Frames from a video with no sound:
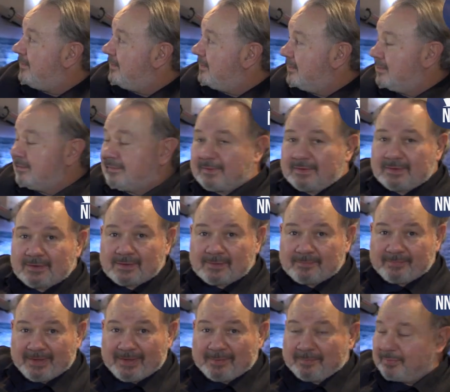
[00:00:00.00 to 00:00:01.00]
the, the
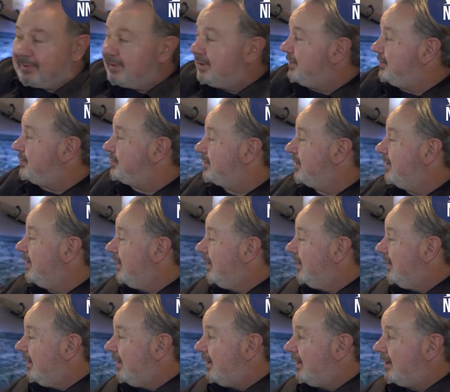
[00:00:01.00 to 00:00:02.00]
uh, Bay Bridge.
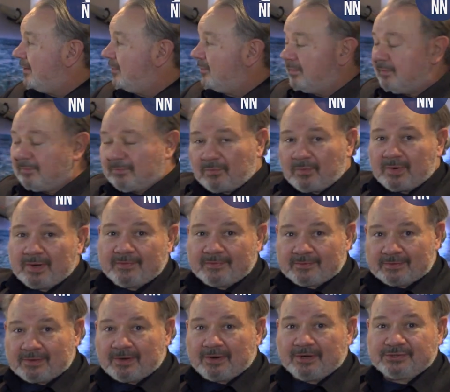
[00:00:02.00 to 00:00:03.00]
Uh, one of
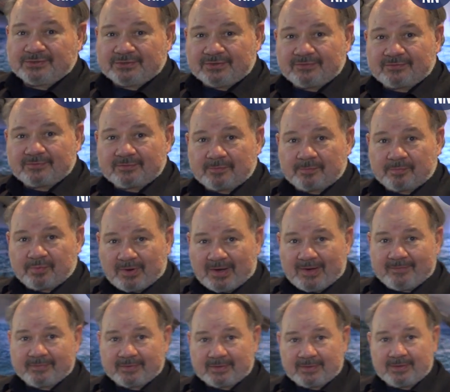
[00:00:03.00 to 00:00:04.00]
the largest
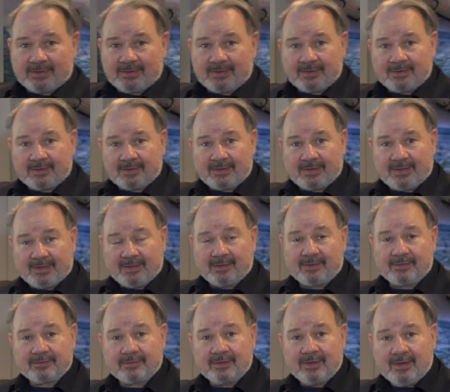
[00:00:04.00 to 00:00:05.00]
privately uh,
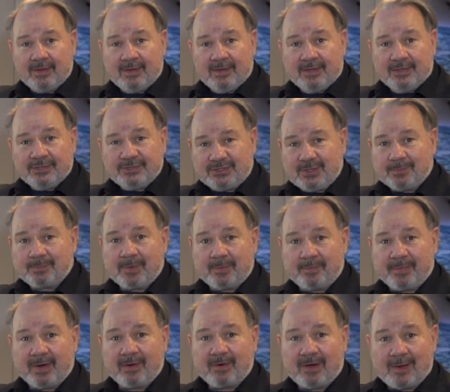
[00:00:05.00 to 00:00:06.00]
held ship
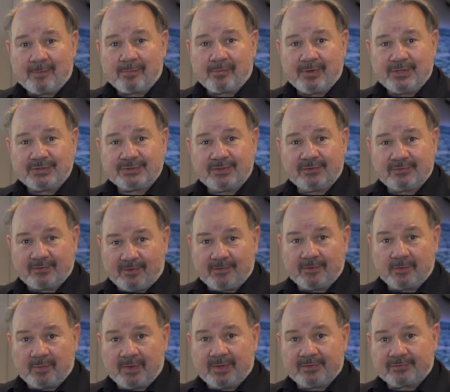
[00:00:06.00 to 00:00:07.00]
repair operations
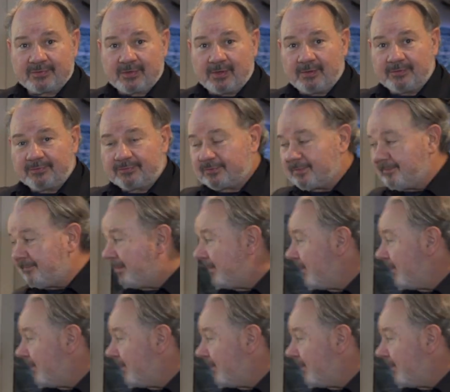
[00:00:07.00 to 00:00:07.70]
on the West Coast.